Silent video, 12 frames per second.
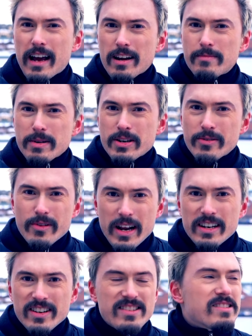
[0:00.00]
kilometer
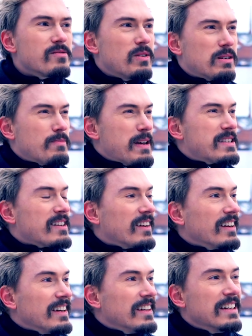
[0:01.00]
radius, which
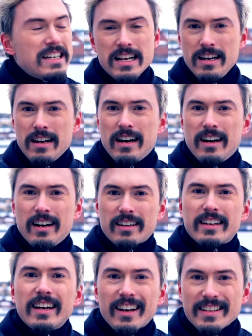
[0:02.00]
basically
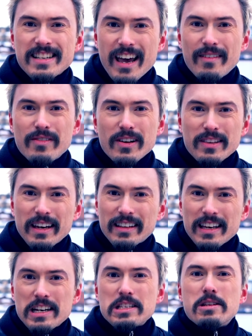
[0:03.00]
kills
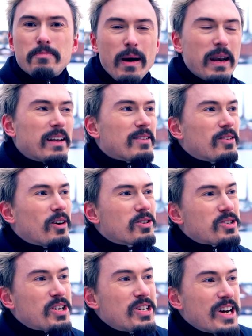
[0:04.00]
everything that is dependent on
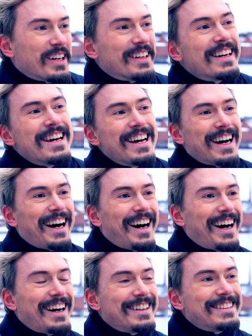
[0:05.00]
oxygen
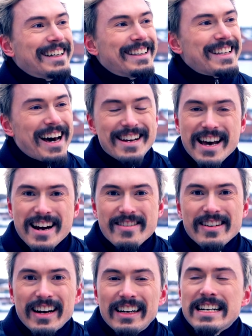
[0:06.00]
in that
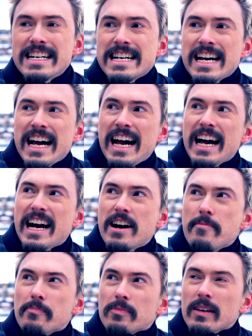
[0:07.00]
area.
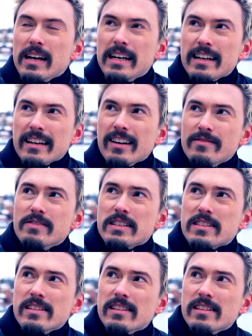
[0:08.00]
And I love